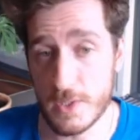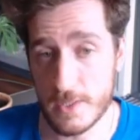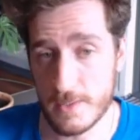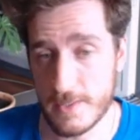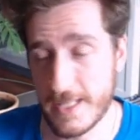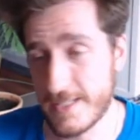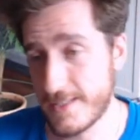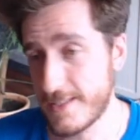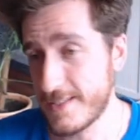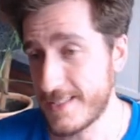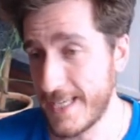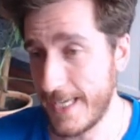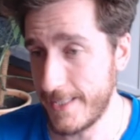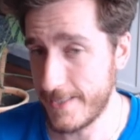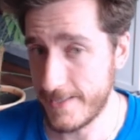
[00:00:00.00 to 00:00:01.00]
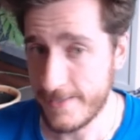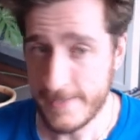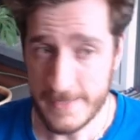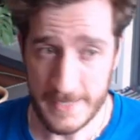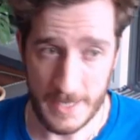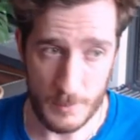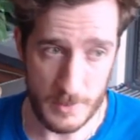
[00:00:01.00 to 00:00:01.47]
That's to say that I
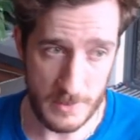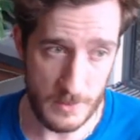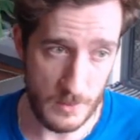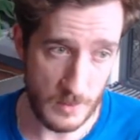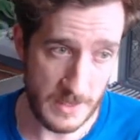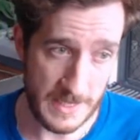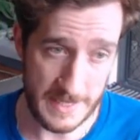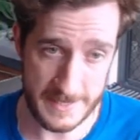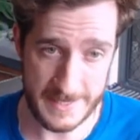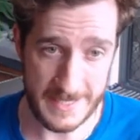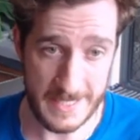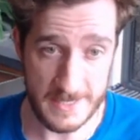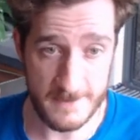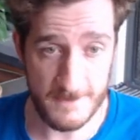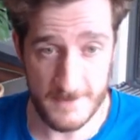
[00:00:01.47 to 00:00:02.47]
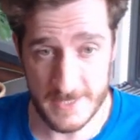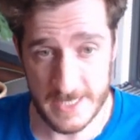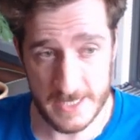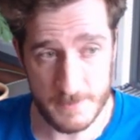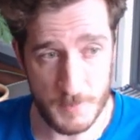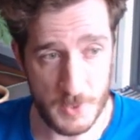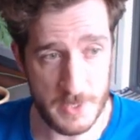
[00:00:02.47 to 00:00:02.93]
want to cast against physics
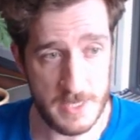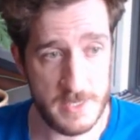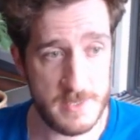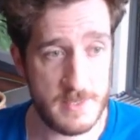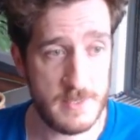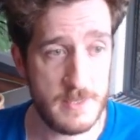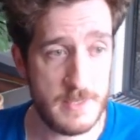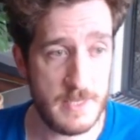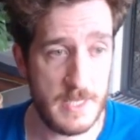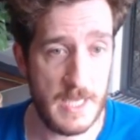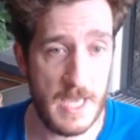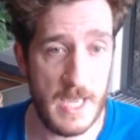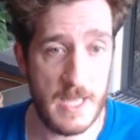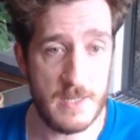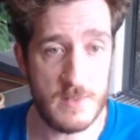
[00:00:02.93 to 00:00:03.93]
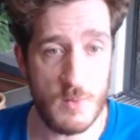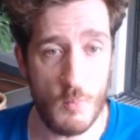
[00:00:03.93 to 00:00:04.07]
bodies and